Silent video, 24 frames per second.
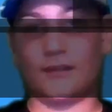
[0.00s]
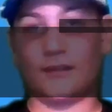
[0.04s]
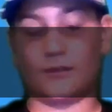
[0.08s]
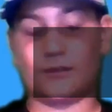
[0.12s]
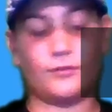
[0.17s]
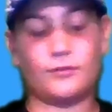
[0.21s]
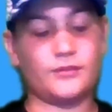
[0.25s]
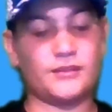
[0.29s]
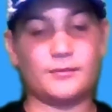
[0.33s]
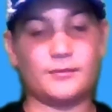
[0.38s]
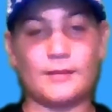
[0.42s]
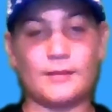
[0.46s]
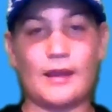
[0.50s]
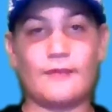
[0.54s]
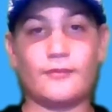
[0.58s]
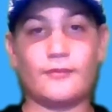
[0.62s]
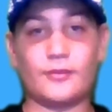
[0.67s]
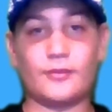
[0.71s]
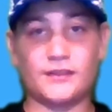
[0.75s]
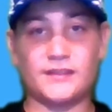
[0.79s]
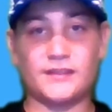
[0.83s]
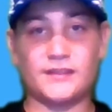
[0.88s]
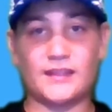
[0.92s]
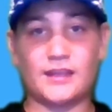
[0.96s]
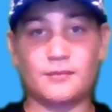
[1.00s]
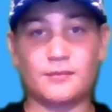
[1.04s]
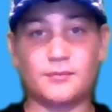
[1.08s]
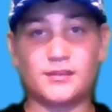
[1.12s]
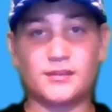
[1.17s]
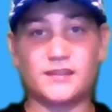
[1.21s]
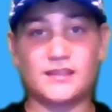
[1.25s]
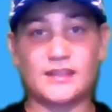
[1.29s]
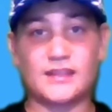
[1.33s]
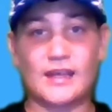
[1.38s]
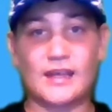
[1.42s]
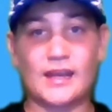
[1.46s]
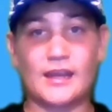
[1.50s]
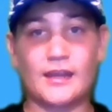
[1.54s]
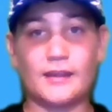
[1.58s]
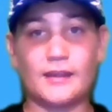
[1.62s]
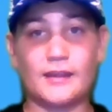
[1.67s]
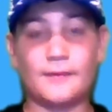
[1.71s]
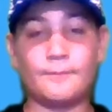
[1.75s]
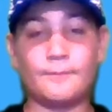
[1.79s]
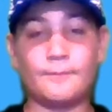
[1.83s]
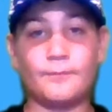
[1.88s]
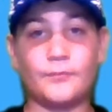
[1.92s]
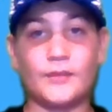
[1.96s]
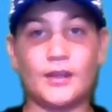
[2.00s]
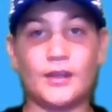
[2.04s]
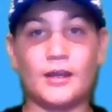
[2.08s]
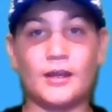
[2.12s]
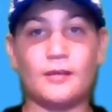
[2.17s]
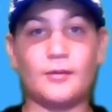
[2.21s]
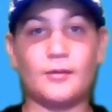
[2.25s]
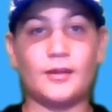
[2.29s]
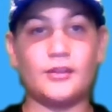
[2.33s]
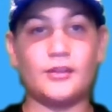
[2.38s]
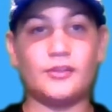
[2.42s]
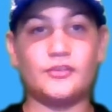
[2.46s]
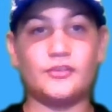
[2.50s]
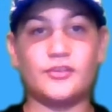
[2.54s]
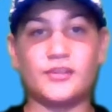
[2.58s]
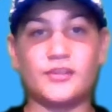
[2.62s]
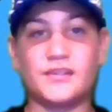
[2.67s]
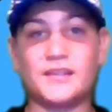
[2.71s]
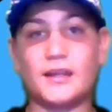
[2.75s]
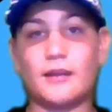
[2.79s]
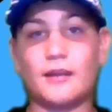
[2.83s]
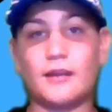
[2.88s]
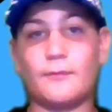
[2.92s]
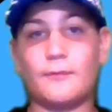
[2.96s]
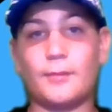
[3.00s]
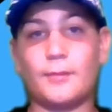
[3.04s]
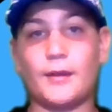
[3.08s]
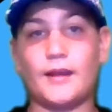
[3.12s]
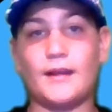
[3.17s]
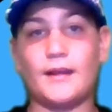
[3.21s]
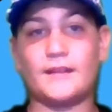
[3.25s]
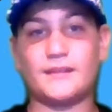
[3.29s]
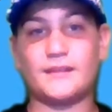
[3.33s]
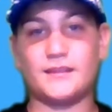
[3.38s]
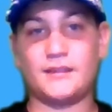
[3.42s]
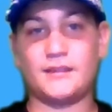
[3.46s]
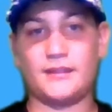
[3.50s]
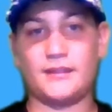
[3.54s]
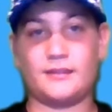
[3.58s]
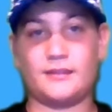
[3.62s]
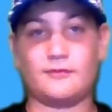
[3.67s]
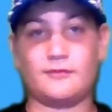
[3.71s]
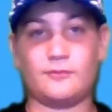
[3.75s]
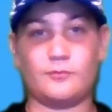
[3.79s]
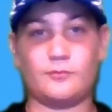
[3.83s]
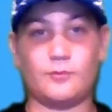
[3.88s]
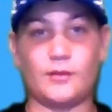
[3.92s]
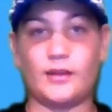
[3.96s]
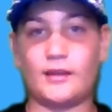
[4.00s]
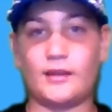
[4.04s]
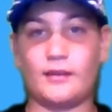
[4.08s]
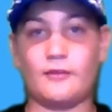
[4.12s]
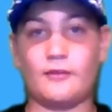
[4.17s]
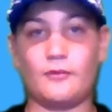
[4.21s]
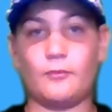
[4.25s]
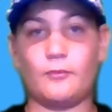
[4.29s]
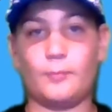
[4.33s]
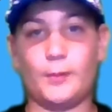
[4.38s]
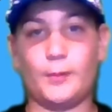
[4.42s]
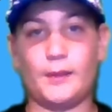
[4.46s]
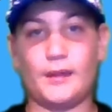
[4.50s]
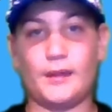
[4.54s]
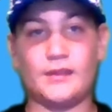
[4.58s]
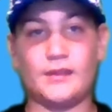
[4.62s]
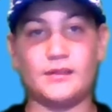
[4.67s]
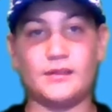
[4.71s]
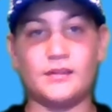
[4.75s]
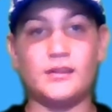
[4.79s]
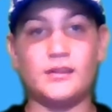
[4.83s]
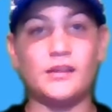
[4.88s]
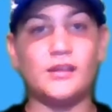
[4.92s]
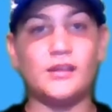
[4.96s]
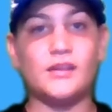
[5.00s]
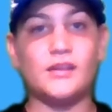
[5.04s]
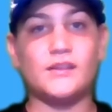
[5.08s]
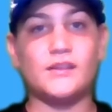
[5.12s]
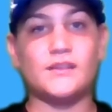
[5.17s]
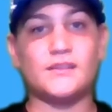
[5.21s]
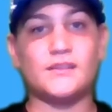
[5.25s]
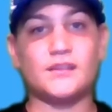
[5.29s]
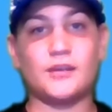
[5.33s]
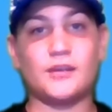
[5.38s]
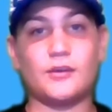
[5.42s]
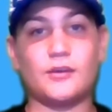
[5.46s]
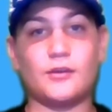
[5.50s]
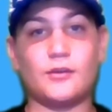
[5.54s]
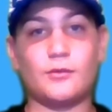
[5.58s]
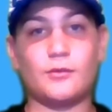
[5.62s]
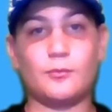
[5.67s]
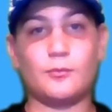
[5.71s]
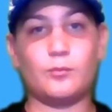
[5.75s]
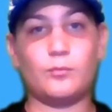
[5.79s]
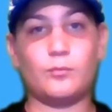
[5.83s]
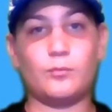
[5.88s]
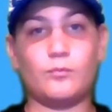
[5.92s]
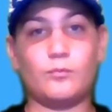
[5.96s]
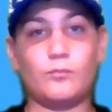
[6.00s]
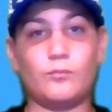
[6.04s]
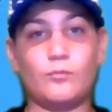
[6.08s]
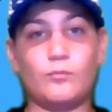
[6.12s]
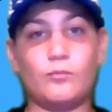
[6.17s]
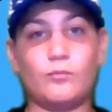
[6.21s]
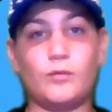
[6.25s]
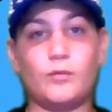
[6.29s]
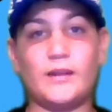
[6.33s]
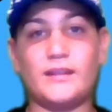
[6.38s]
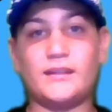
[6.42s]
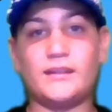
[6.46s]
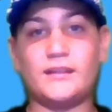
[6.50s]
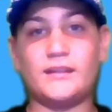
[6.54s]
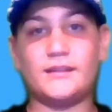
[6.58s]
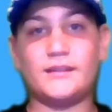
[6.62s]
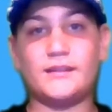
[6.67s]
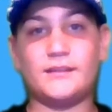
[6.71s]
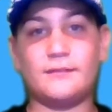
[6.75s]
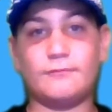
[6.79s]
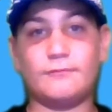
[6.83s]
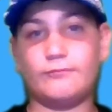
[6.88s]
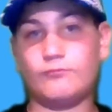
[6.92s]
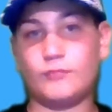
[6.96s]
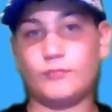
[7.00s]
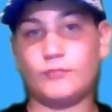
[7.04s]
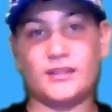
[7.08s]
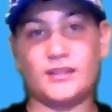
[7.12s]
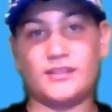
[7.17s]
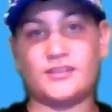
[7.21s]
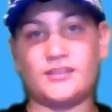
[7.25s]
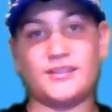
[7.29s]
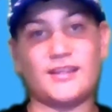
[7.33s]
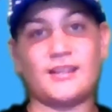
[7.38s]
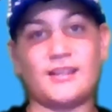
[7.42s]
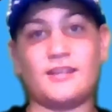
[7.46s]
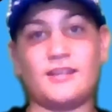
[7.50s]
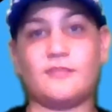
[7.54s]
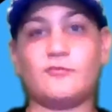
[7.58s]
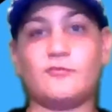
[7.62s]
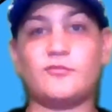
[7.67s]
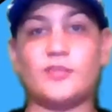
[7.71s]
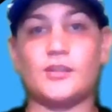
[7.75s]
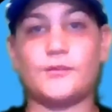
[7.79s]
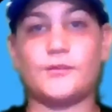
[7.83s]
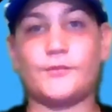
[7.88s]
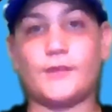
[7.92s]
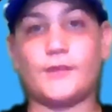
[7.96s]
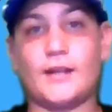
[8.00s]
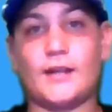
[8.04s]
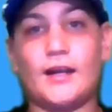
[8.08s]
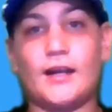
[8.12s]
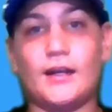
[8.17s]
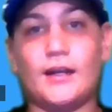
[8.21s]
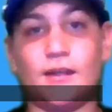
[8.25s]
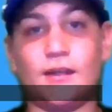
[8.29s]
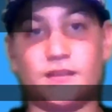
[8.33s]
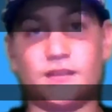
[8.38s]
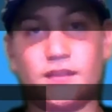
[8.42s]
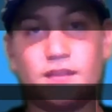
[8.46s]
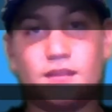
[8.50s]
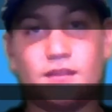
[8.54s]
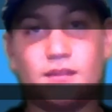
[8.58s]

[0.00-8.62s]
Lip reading: awesome to have you on the segment today. I usually start off by asking where did it all begin. So when did you get your interest for cars?